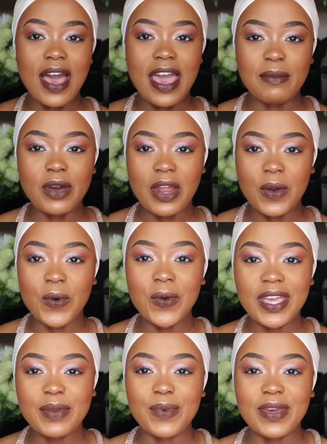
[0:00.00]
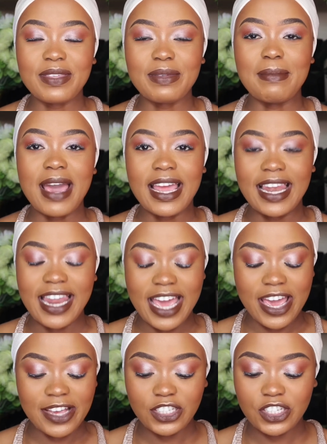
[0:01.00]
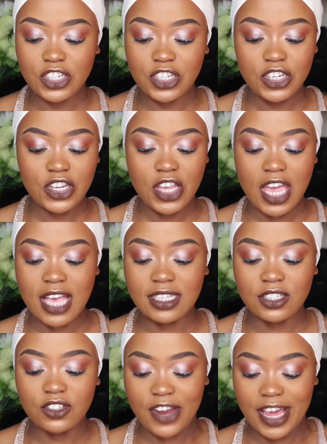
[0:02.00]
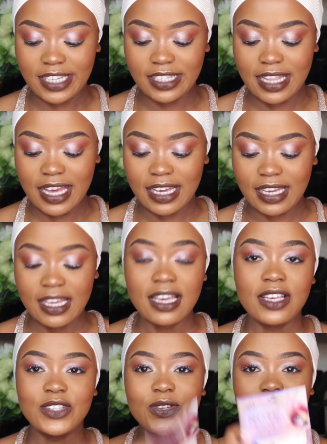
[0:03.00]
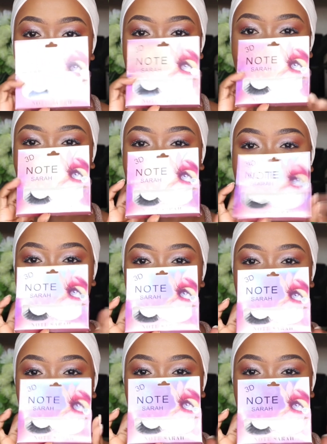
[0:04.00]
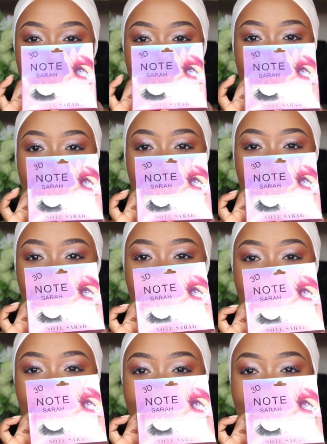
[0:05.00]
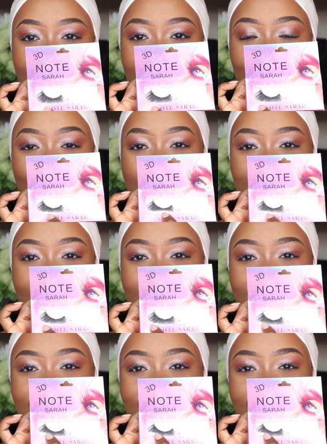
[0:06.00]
gonna go in with my lash as it dries. Like, so the lash that I'm using, okay, it looks like it's one this